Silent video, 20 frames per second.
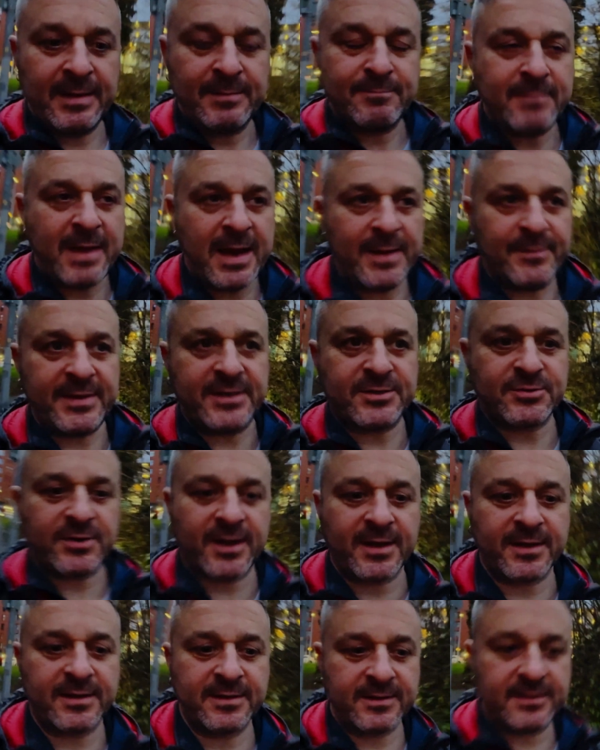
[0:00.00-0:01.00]
Maybe try
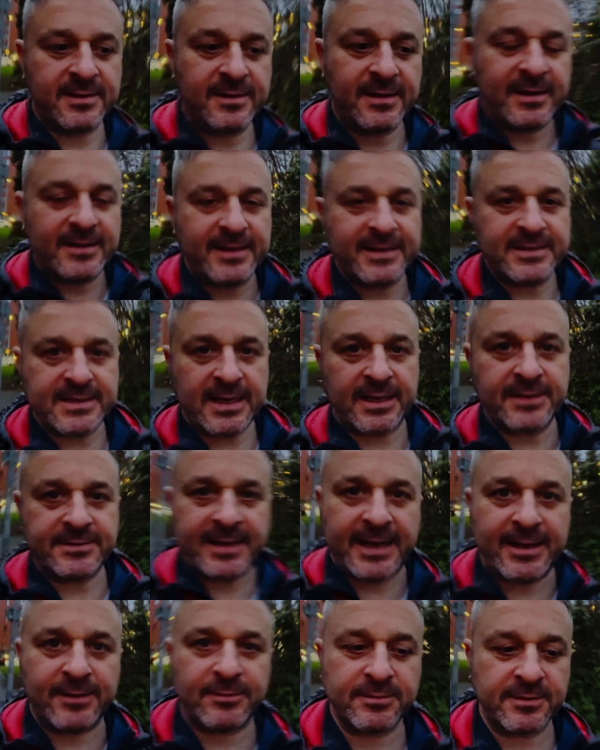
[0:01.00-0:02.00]
and at least cut
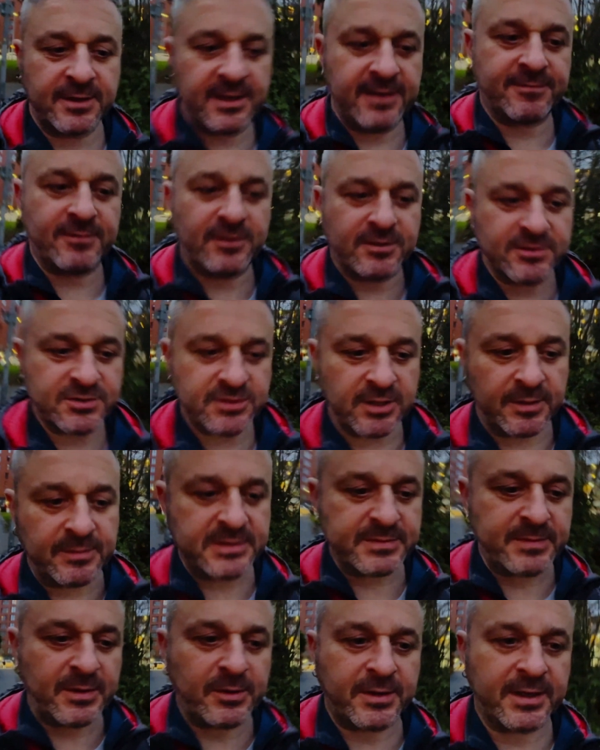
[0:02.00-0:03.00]
down, if not stop
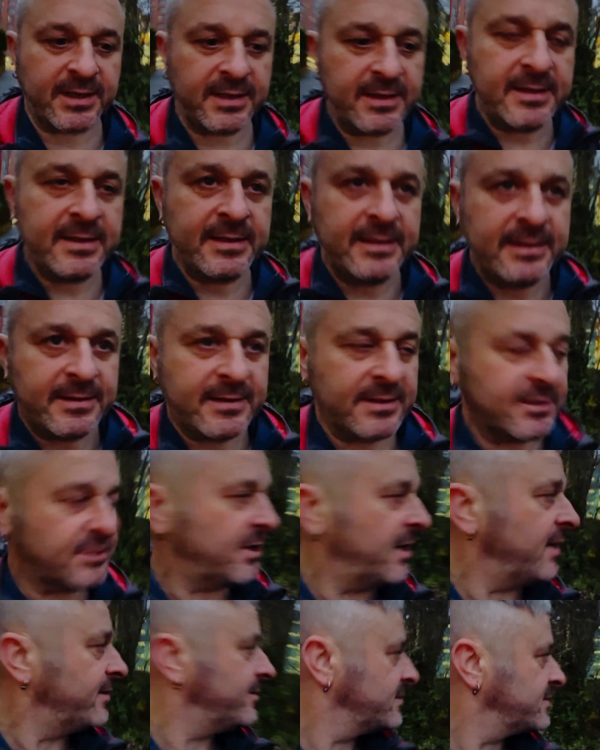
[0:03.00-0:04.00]
smoking this
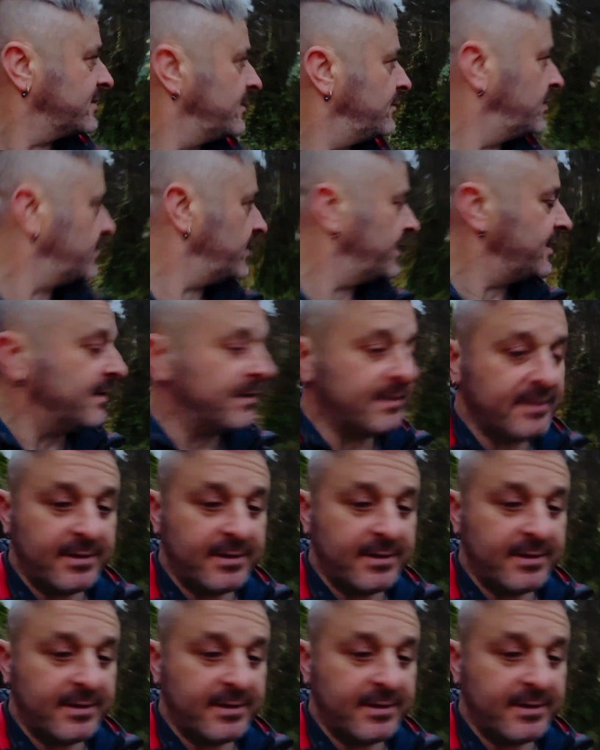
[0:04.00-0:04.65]
year at some point.